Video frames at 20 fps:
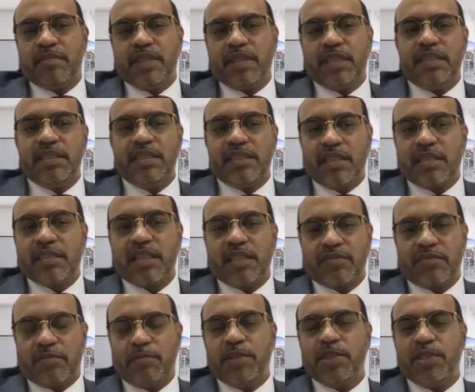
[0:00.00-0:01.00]
digital
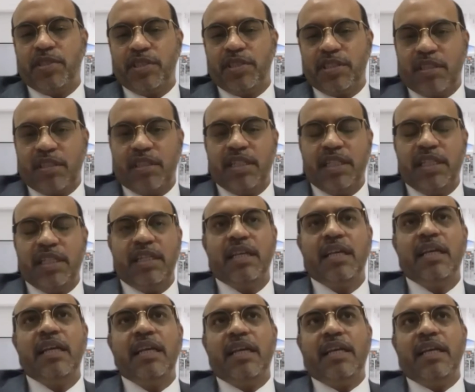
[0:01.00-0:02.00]
transformation journey
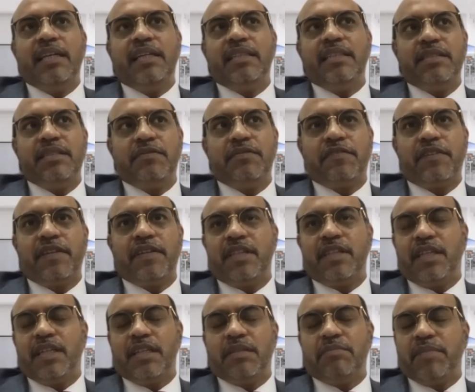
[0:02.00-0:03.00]
in different
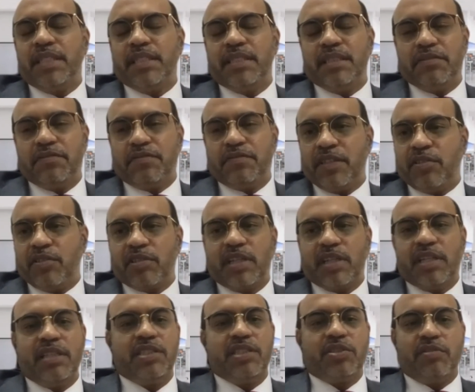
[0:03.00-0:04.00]

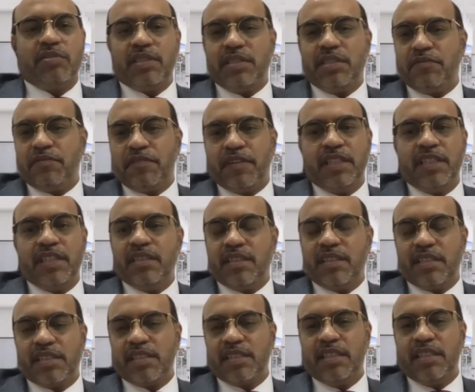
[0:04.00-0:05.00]
organization, different
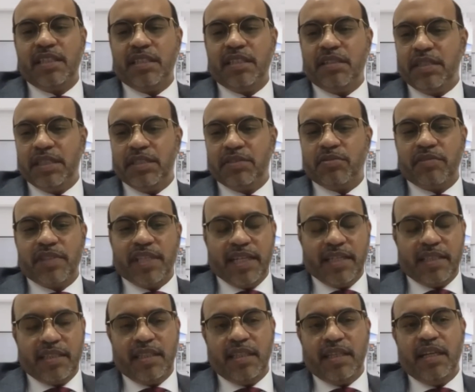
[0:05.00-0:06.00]
industry into that.
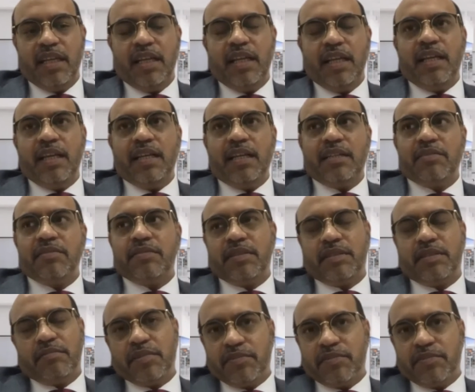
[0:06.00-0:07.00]

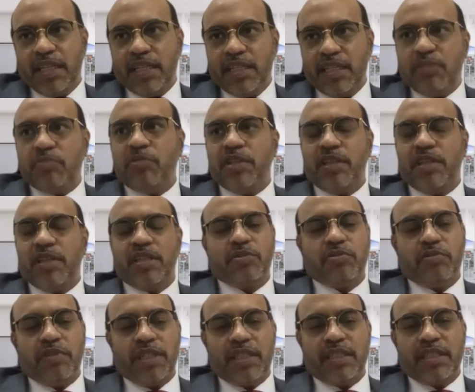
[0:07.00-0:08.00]
Really, we are
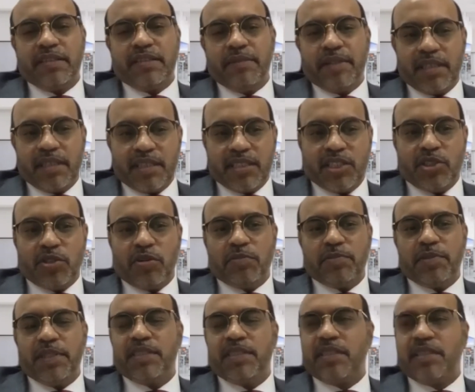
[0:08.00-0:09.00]
doing tremendous job
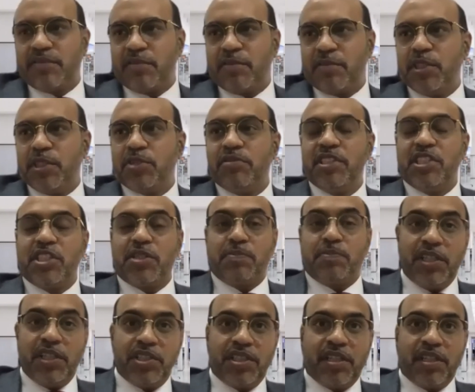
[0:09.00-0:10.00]
in transformation,
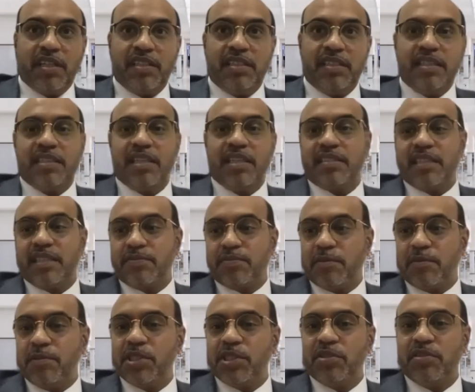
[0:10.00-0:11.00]
especially digital
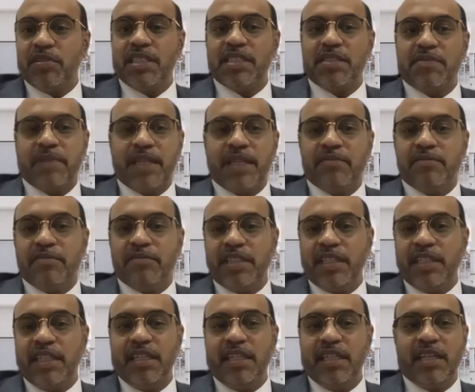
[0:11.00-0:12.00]
transformation has become
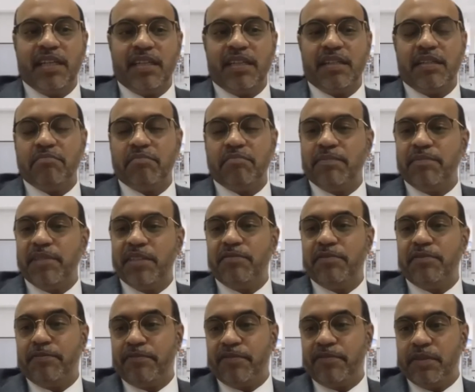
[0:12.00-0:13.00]
very a bit
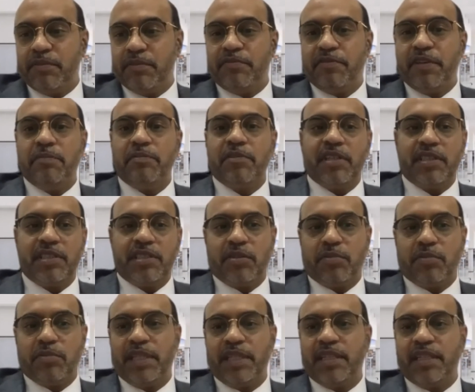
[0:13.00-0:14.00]
a favorite
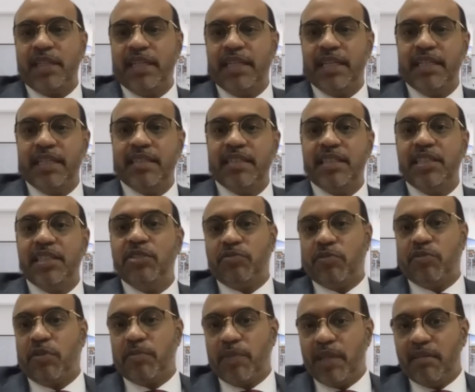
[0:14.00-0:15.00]
topic in new
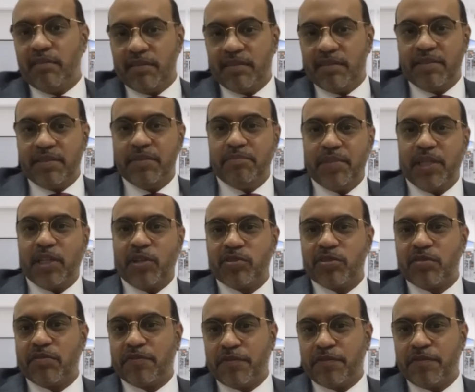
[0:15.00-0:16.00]
normal because
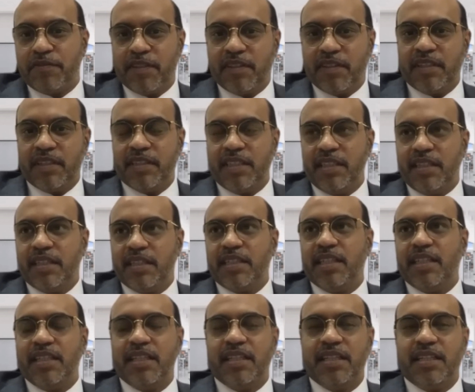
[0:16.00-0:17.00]
of
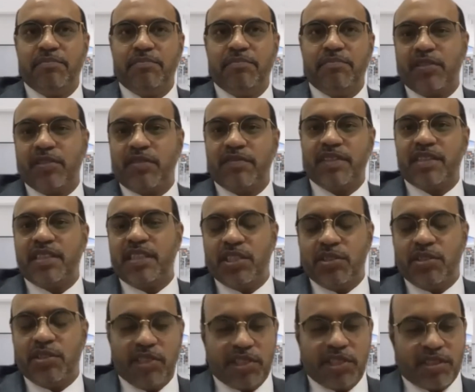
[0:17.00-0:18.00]
the
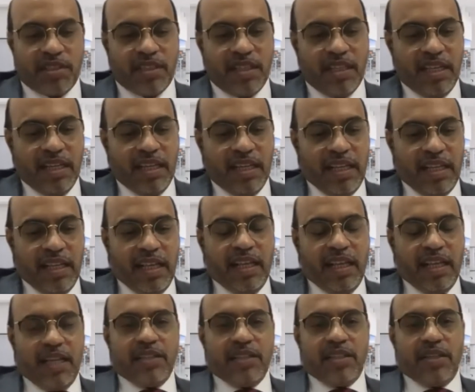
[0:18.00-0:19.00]
situation.
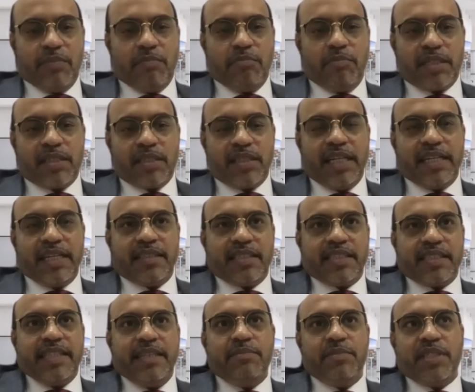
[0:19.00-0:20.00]
But at the
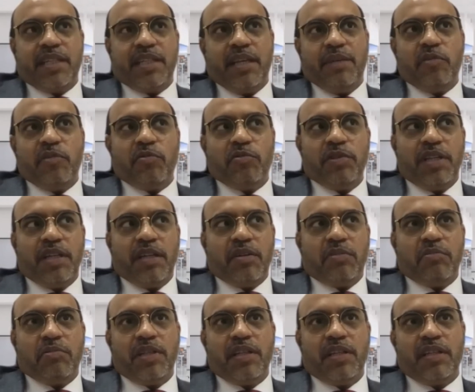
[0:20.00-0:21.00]
same time, we
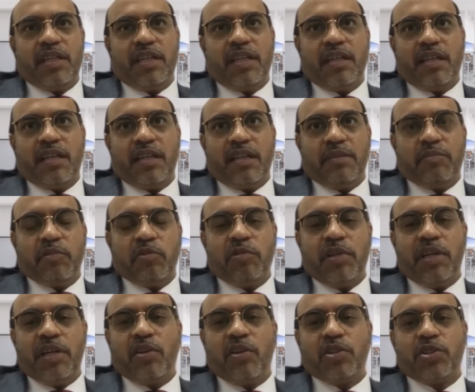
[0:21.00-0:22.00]

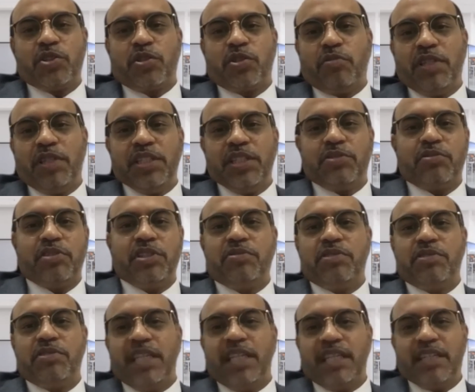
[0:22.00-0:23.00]
are also
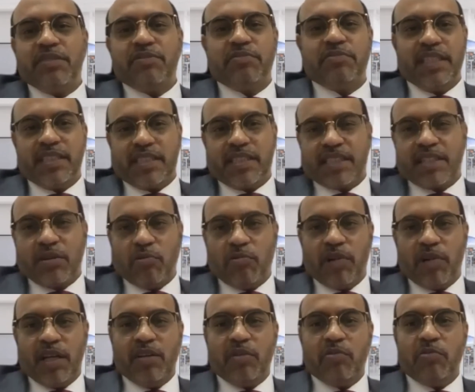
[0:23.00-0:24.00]
introducing risk
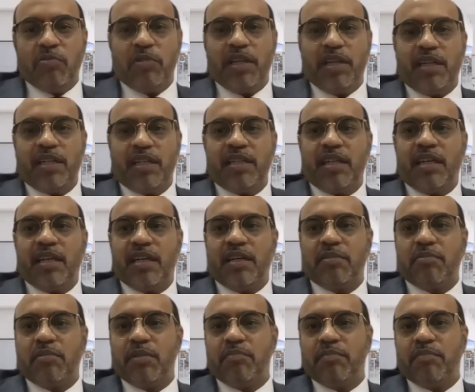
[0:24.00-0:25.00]
while we
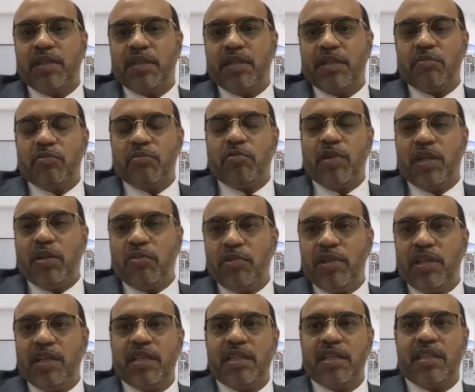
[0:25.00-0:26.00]
are
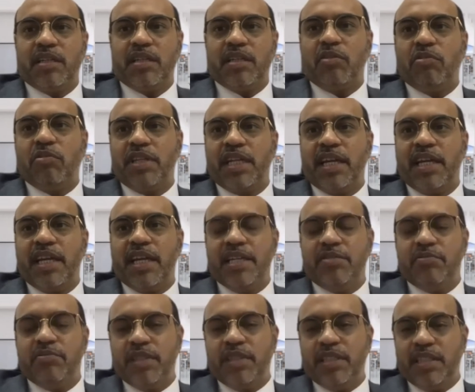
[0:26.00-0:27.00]
going ahead
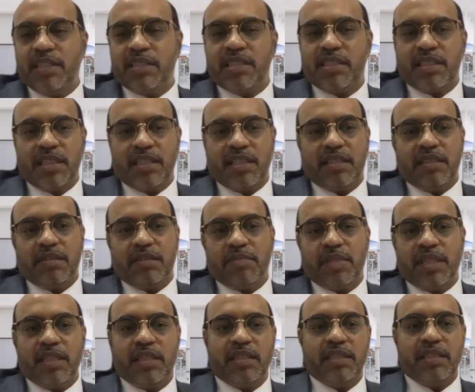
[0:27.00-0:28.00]
with this
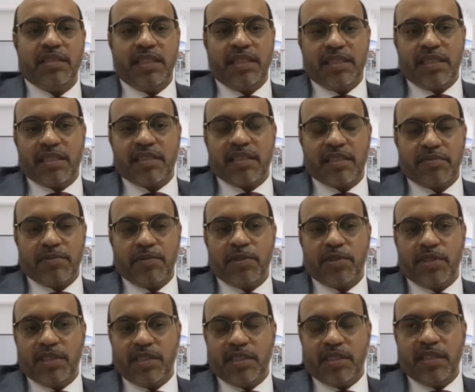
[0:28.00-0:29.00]
digital
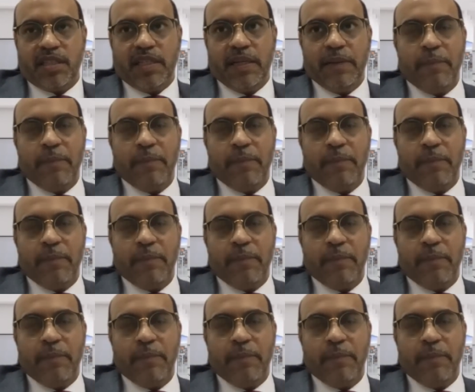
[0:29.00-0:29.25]
transformation journey.